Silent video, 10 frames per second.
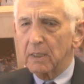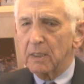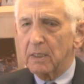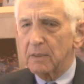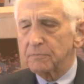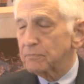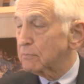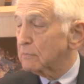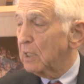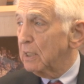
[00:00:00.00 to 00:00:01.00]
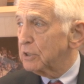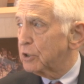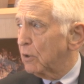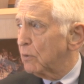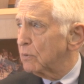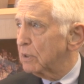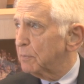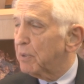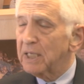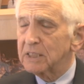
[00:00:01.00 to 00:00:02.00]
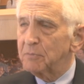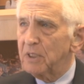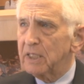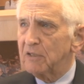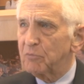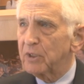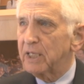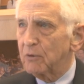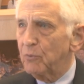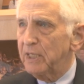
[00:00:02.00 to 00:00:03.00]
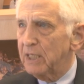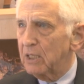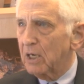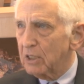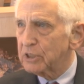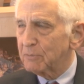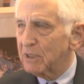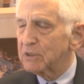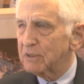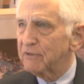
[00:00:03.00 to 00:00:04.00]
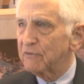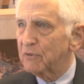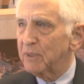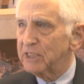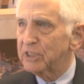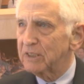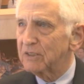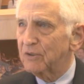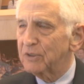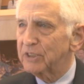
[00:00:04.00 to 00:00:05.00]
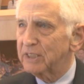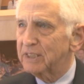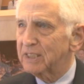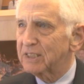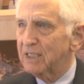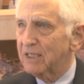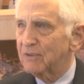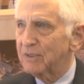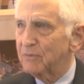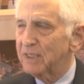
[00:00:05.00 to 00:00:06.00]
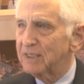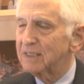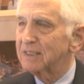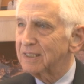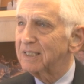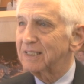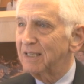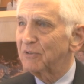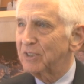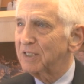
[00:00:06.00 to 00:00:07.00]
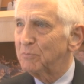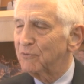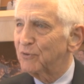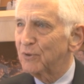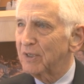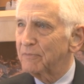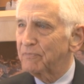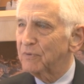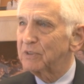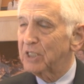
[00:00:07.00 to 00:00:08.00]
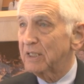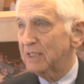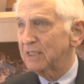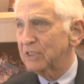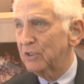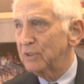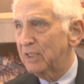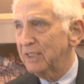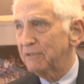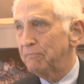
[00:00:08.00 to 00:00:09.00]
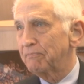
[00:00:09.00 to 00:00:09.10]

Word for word: Uh, so the possibility of putting out really large amounts of information, of course, exists now in a way that it never did before, which I think is a good thing